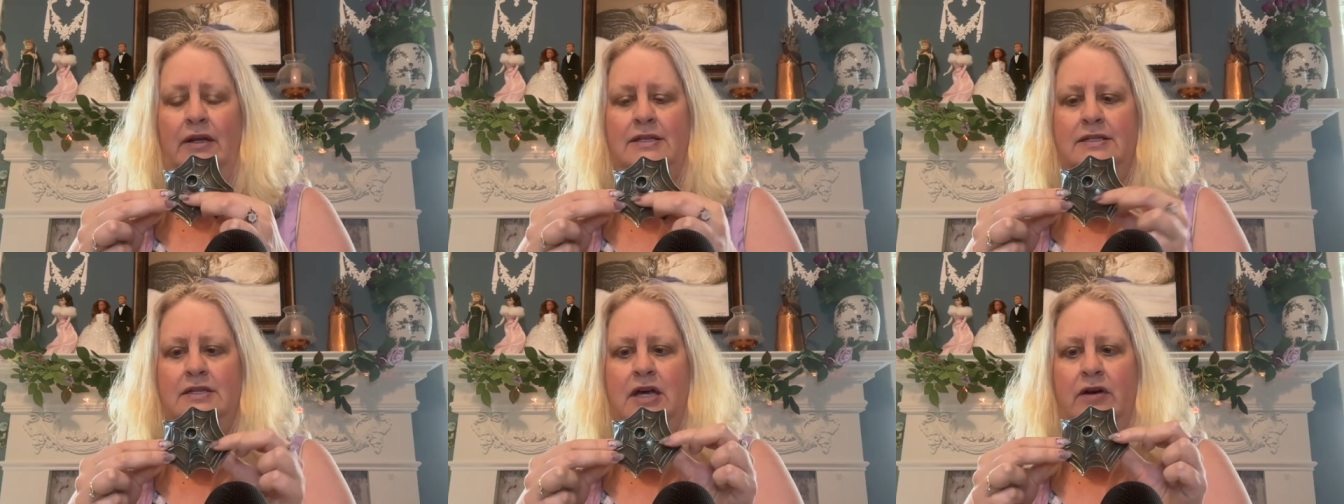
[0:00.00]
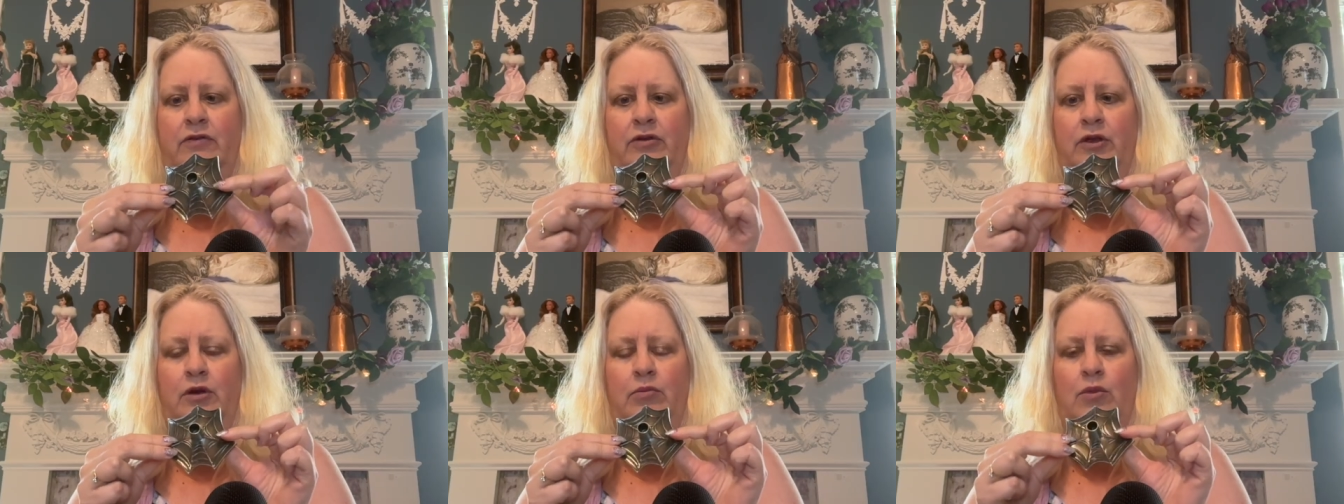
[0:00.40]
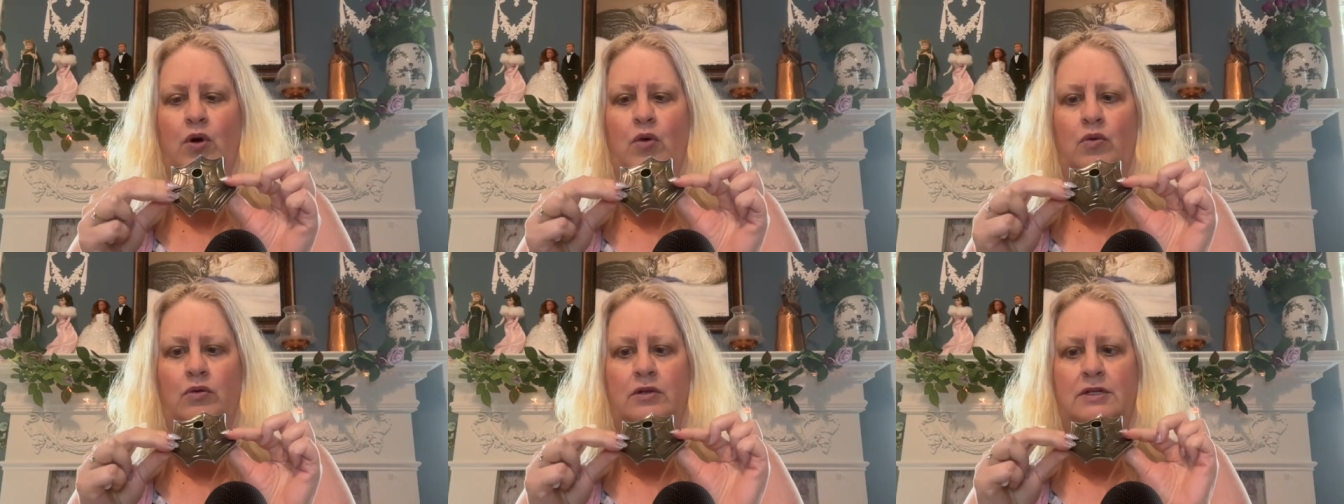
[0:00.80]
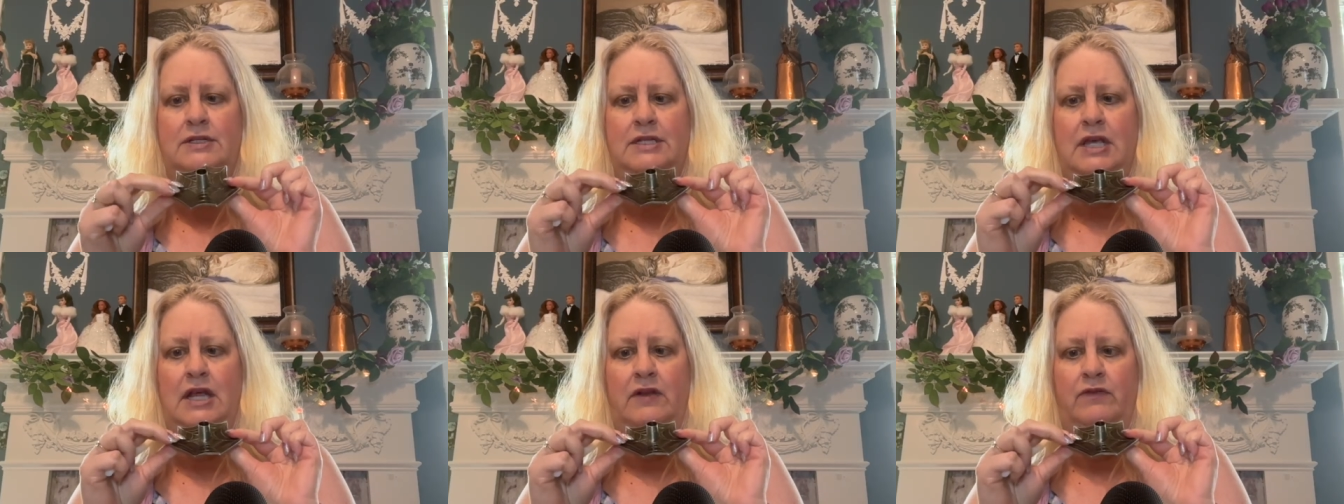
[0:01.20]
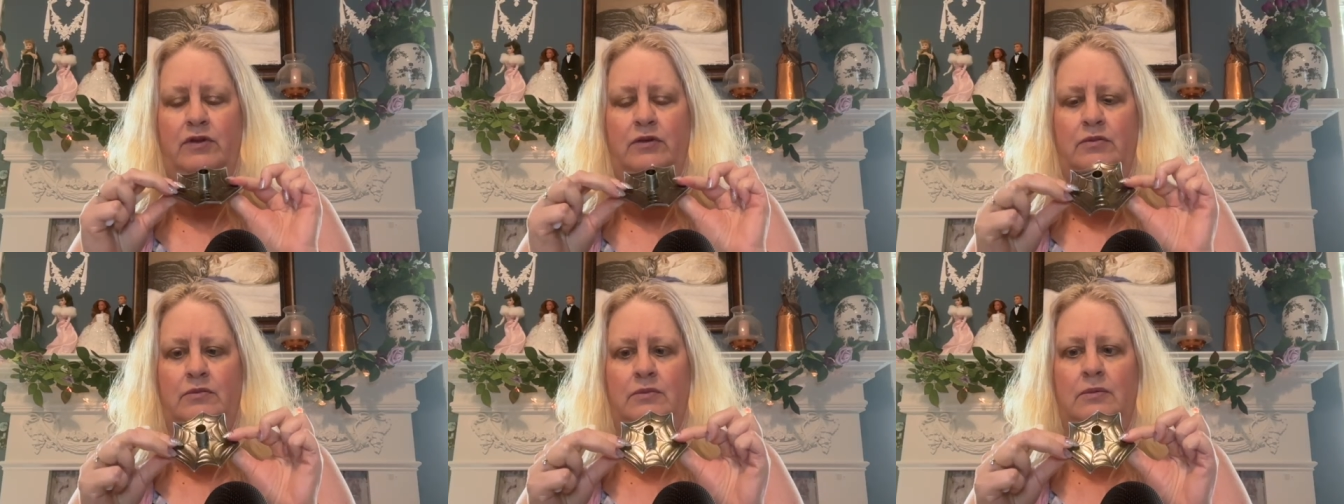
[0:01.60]
It's not really a moat, just kind of a
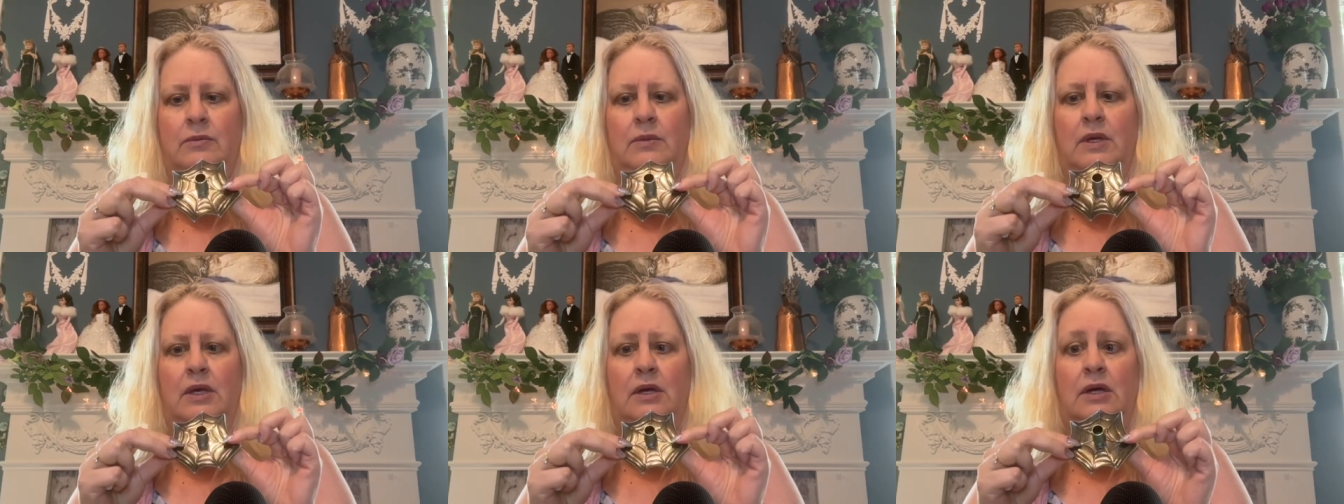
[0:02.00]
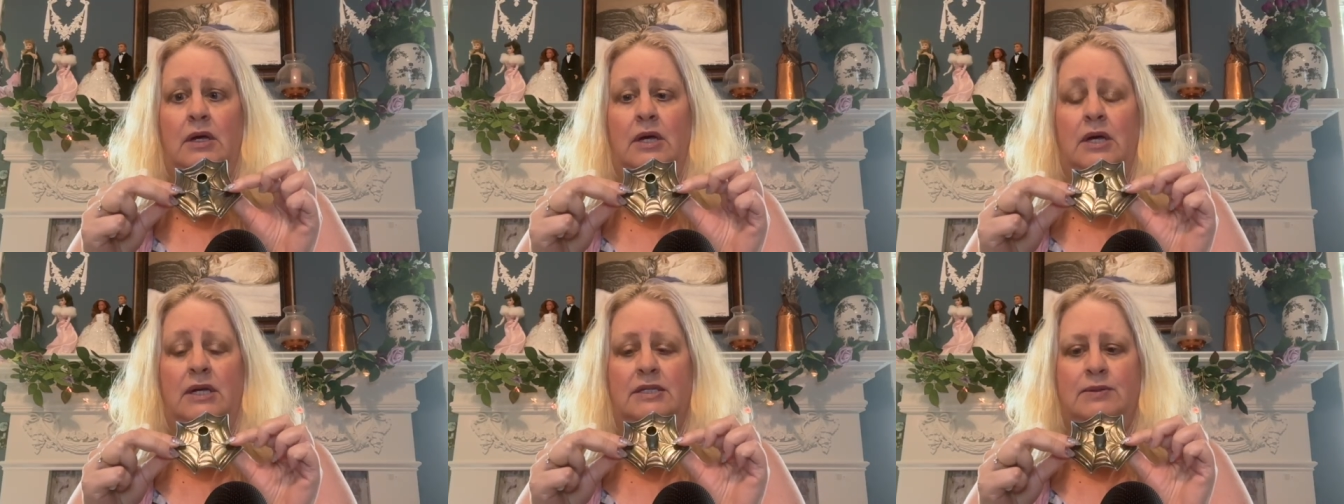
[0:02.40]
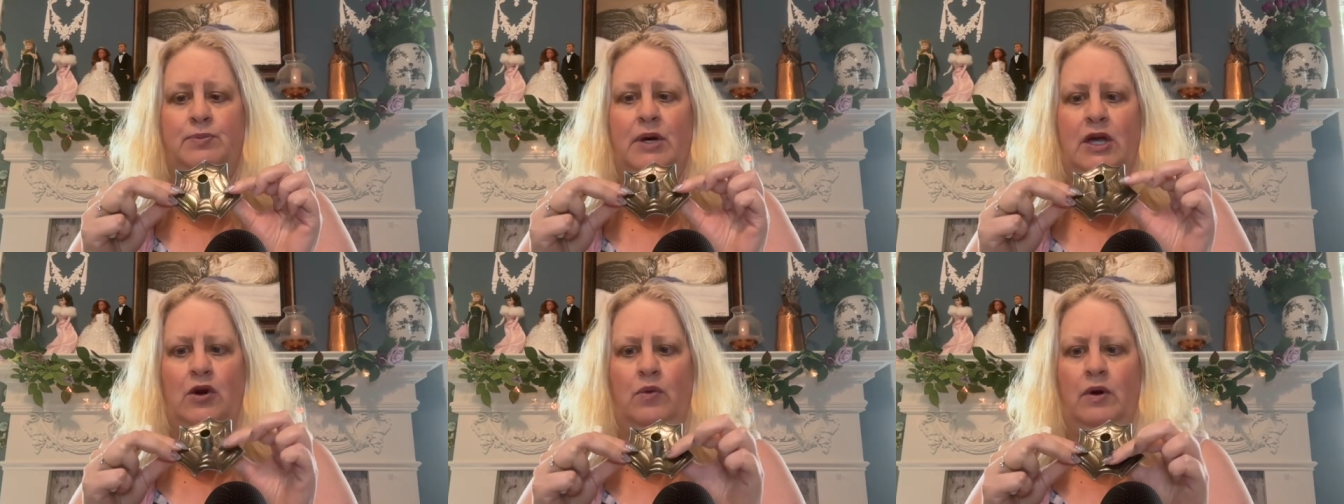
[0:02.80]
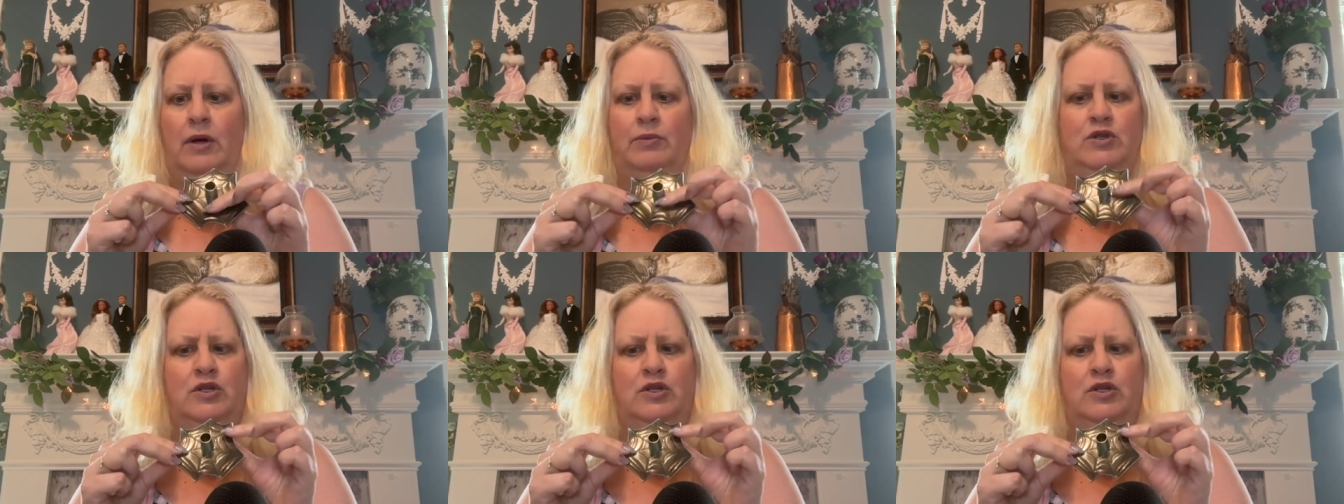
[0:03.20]
spider web.